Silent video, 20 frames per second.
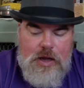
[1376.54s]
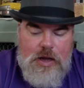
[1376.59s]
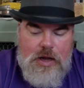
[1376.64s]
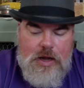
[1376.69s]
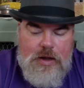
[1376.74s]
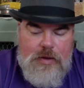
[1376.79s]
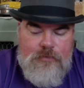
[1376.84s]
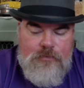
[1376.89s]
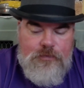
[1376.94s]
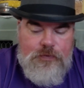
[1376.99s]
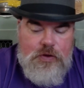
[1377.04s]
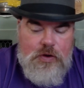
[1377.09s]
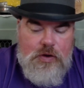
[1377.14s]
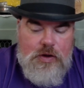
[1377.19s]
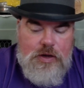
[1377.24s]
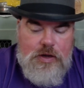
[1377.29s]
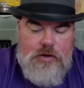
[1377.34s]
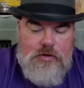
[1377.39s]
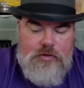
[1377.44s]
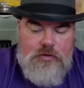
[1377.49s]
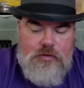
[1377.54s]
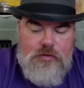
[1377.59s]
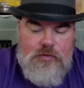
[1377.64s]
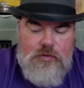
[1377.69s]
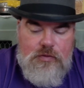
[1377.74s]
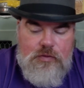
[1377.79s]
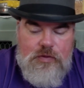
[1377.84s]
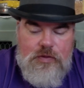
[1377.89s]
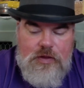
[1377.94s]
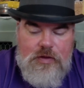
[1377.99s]
talking
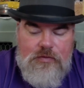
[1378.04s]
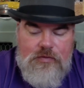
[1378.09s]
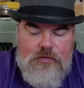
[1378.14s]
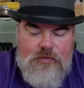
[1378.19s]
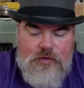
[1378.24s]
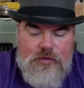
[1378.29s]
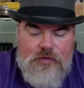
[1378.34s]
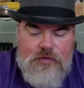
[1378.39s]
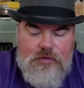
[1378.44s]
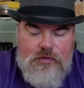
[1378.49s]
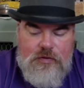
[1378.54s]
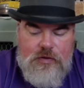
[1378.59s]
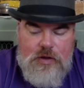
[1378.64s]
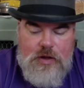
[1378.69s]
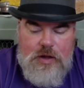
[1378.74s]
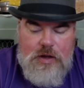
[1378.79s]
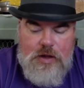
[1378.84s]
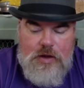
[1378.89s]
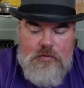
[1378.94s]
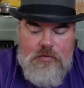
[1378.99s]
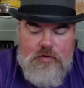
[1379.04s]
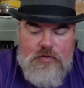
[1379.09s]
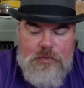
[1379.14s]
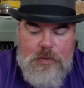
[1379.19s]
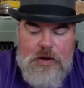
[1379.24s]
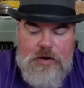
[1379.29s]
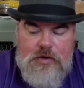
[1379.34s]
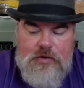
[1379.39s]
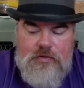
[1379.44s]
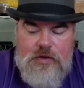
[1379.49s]
to the first
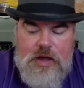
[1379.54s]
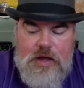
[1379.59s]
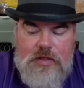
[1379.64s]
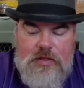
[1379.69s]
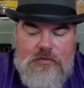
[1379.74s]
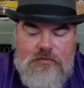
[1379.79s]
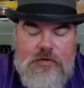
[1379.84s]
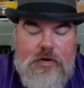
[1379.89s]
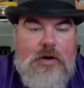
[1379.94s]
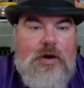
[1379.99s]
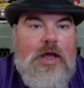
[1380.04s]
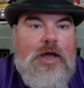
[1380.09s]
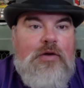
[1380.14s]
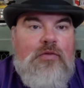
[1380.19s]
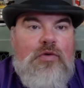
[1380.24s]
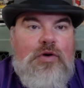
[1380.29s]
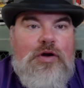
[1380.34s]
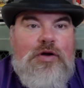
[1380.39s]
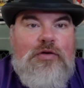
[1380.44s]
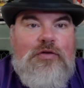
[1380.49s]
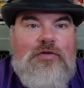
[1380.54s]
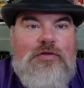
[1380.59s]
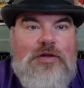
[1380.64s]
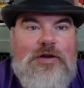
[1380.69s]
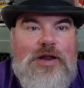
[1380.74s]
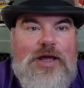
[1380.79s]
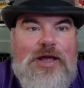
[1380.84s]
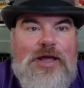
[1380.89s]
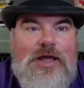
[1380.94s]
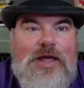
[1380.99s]
responders and the frontline workers
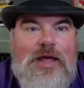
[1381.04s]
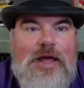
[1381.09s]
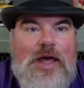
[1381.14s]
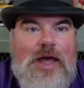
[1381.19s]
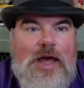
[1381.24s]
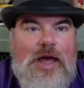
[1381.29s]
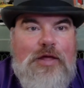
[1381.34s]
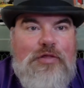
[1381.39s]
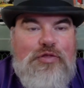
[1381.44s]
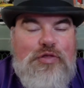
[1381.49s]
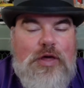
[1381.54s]
today and